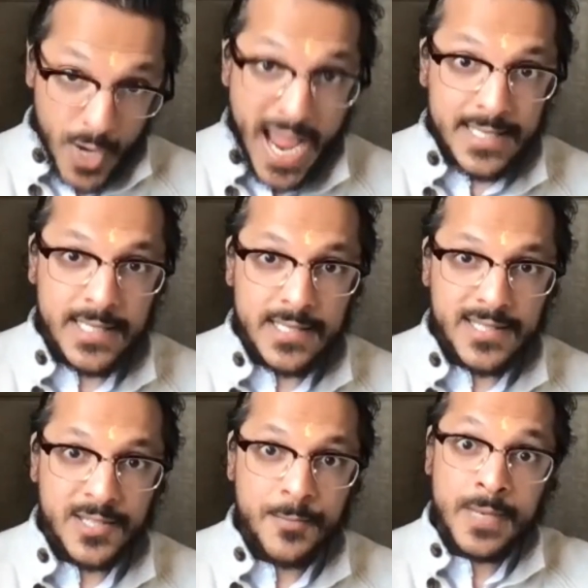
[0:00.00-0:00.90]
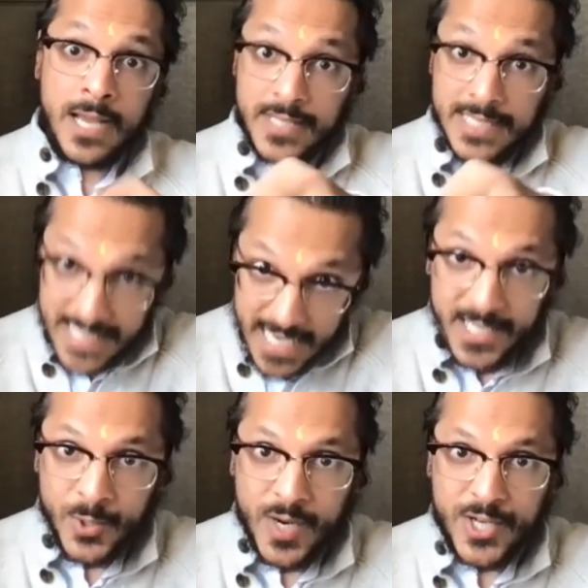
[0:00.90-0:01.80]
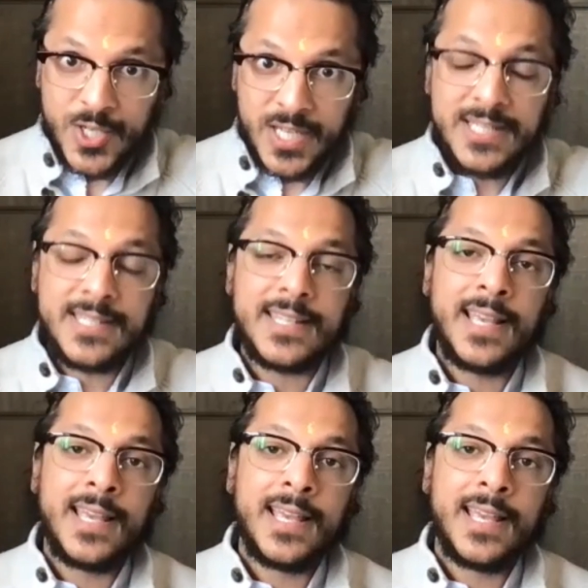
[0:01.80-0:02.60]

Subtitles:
practice? Now the second question is,